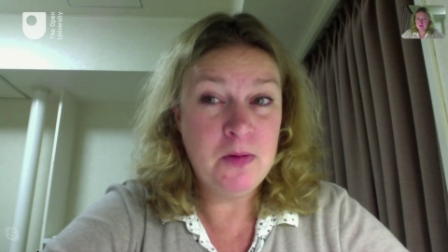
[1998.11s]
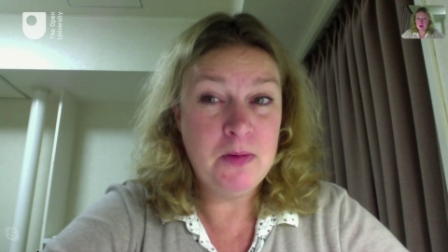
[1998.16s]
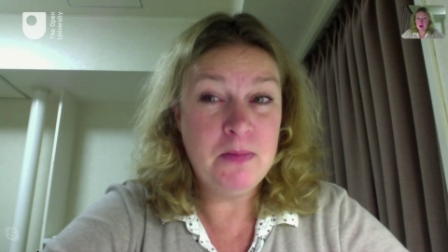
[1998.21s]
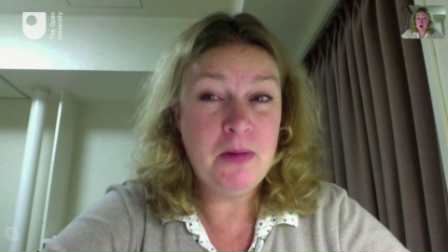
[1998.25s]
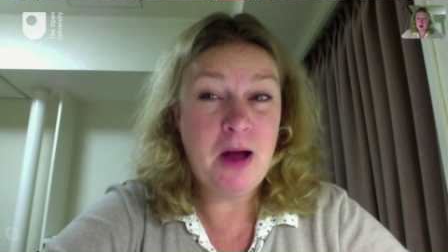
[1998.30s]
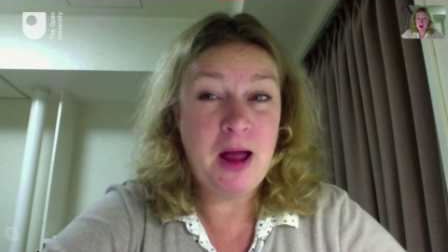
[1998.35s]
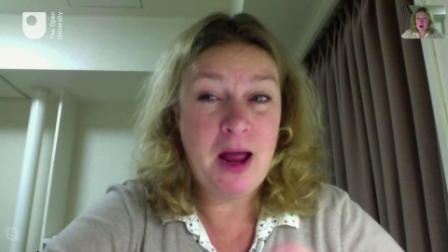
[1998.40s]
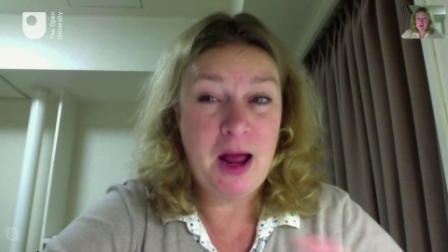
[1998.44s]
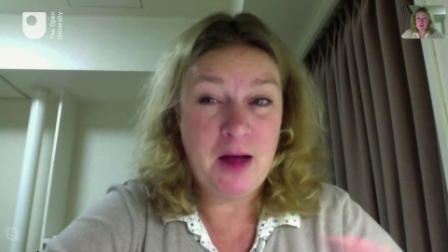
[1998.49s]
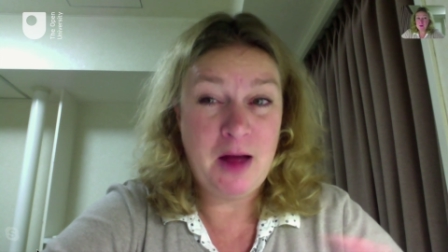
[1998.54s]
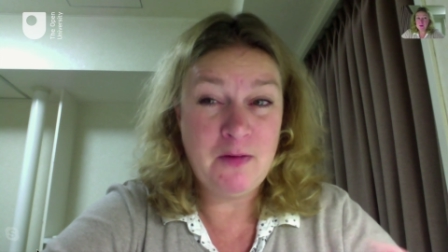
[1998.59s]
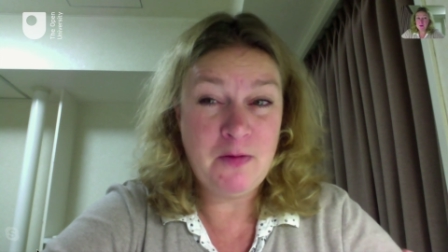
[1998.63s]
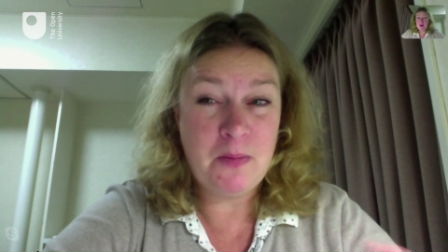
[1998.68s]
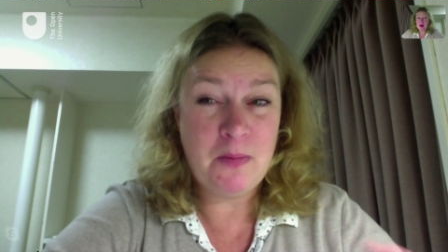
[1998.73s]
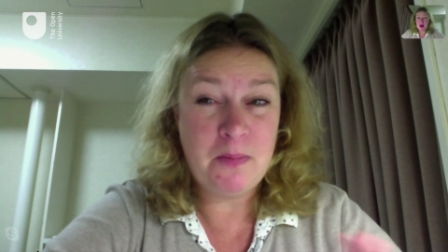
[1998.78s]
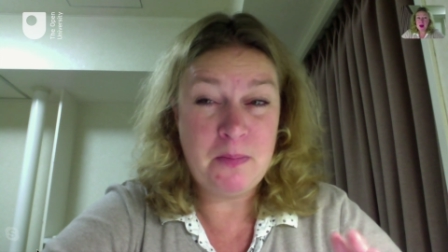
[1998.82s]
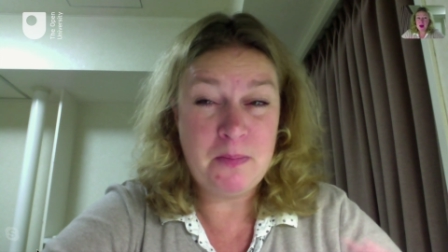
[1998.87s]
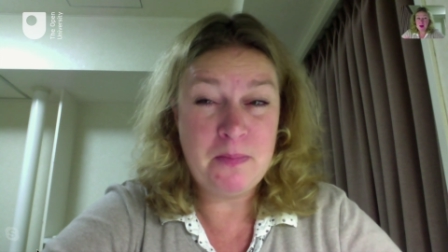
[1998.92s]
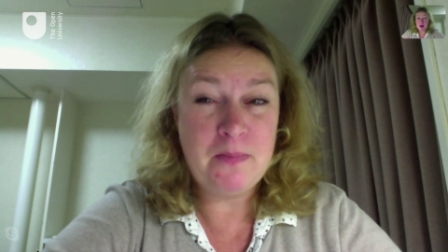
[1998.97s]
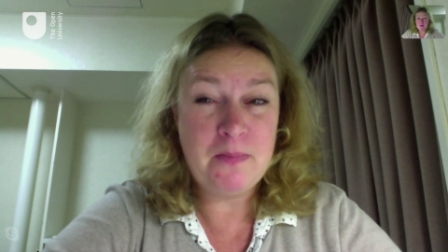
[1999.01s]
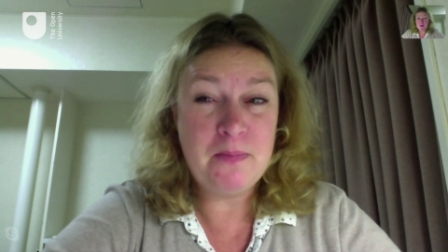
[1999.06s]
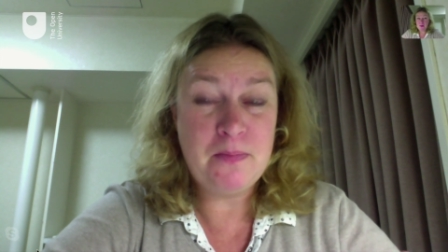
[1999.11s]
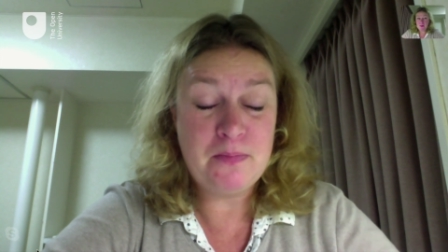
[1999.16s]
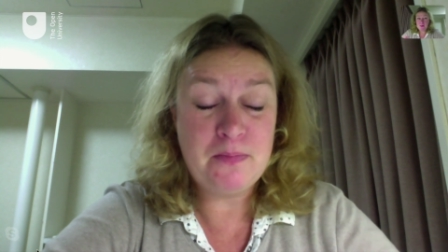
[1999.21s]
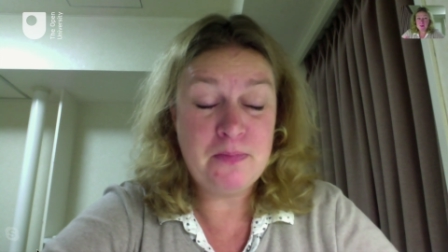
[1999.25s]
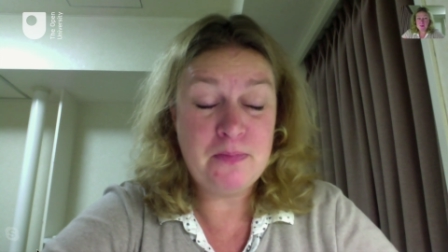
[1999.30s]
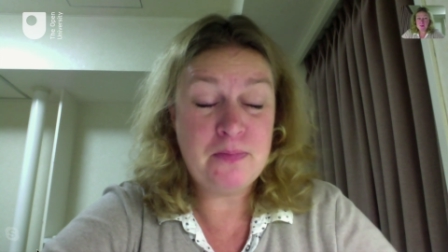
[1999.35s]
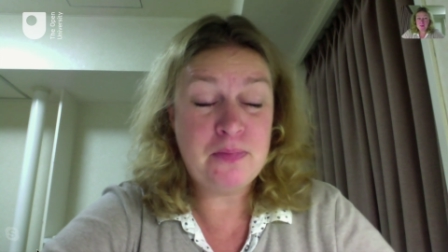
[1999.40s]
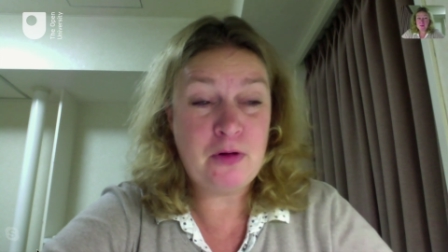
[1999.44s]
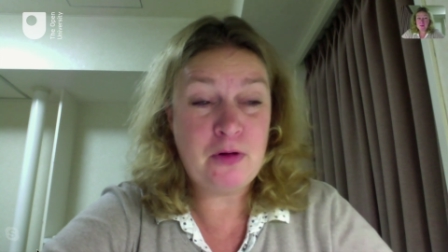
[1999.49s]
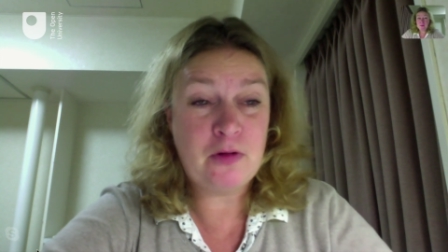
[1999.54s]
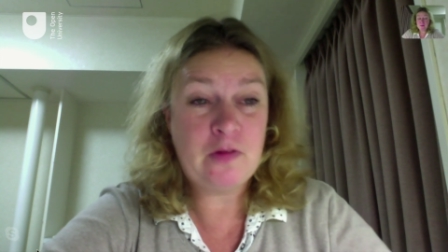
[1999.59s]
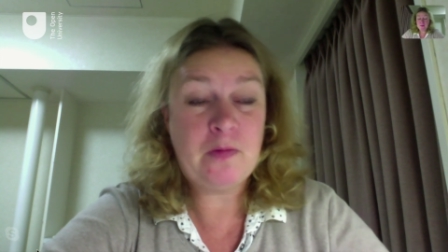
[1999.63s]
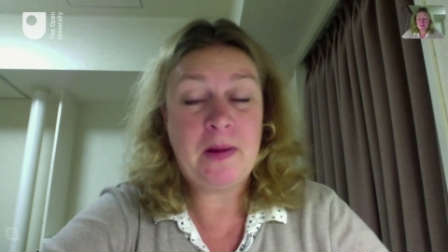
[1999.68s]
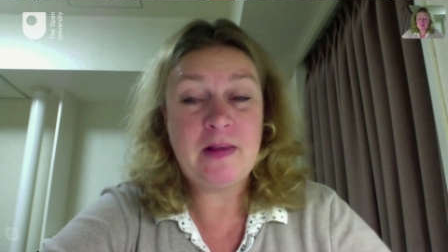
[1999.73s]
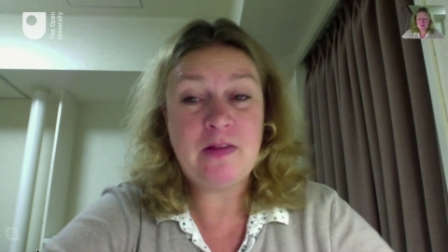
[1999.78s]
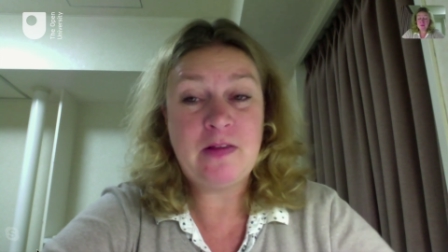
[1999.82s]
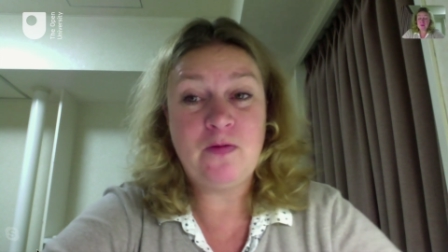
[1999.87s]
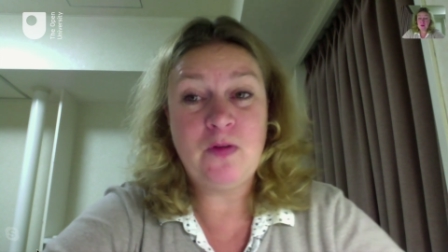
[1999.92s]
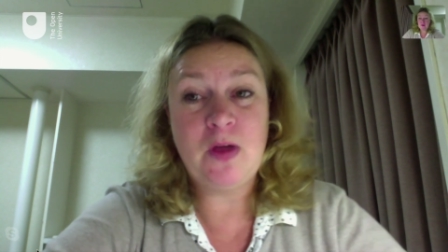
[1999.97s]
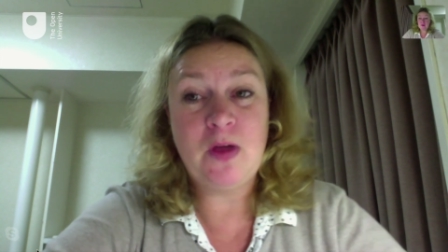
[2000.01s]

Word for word: We might have a prospect of